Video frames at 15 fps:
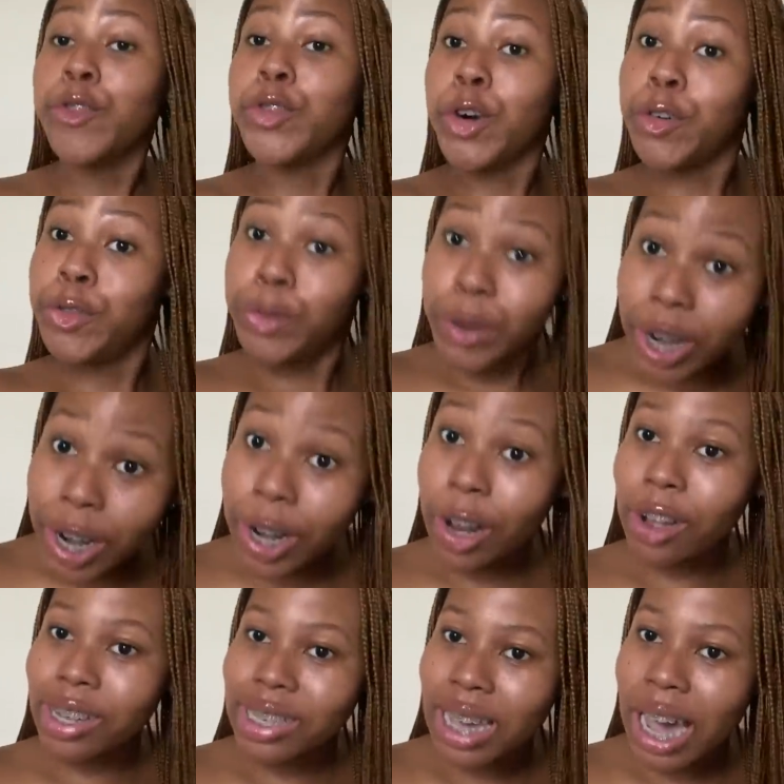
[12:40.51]
For a very
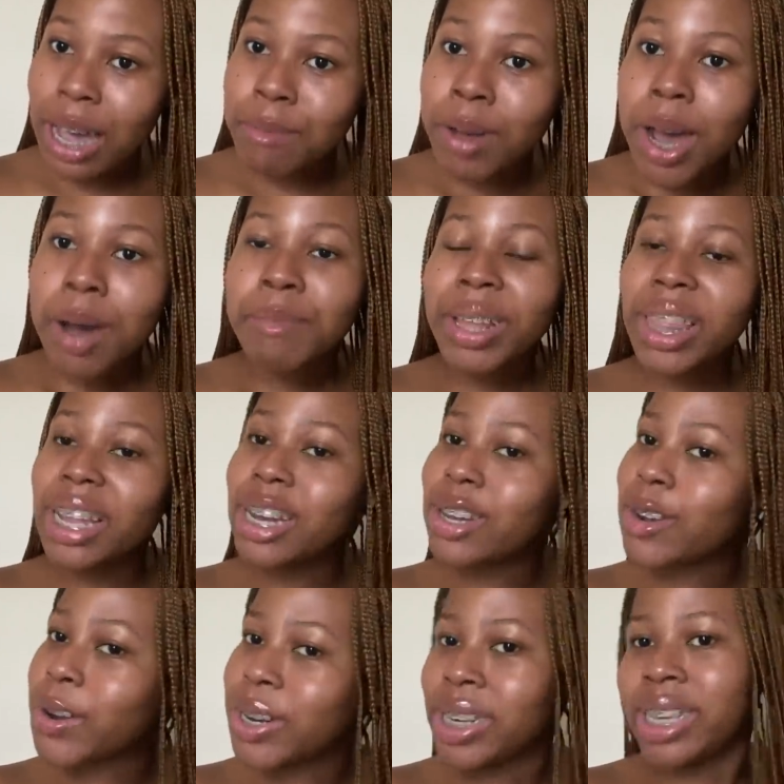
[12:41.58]
long time. But
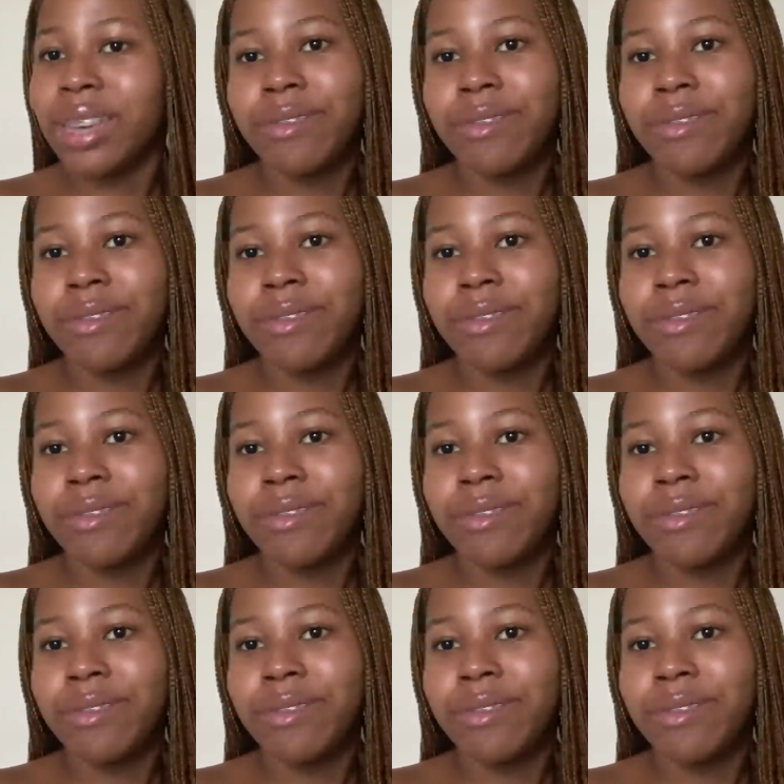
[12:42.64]
then don't